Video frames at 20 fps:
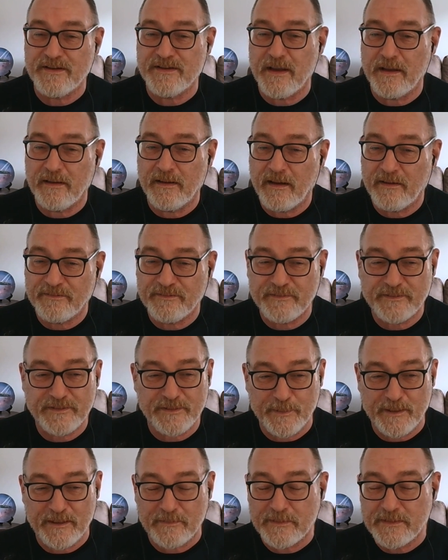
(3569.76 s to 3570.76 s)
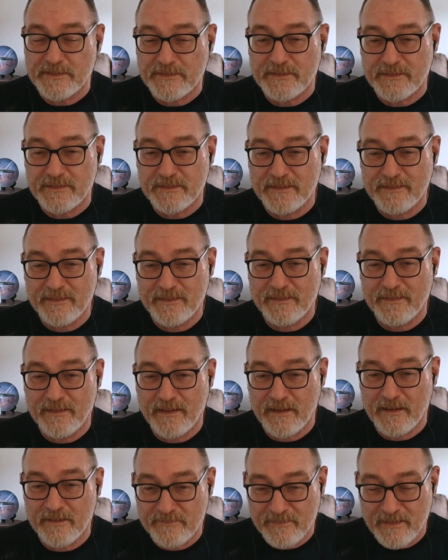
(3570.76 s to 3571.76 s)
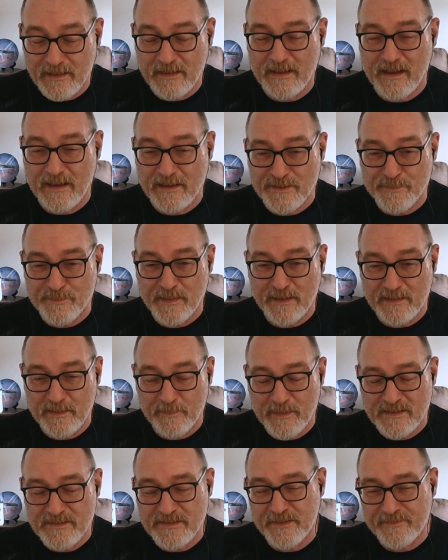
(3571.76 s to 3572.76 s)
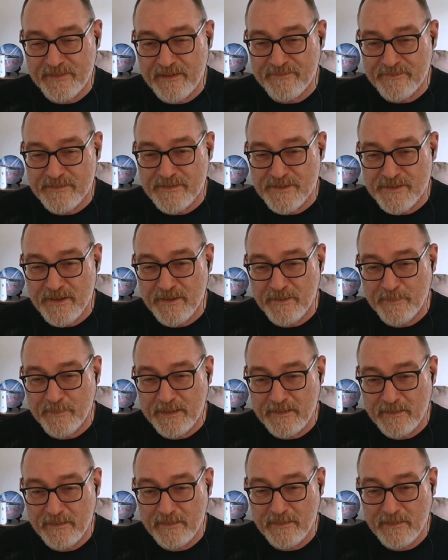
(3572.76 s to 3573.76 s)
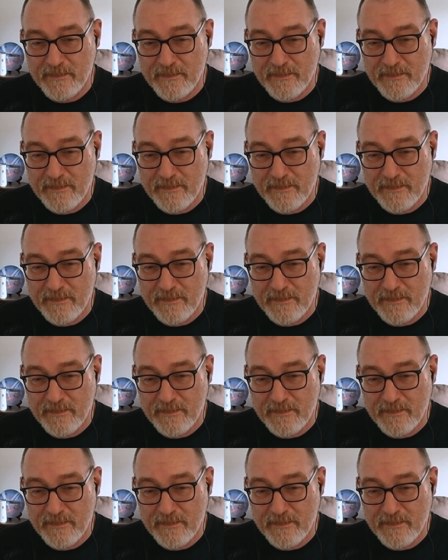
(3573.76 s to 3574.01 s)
praise it enough, to be honest. It really has made a massive difference to me.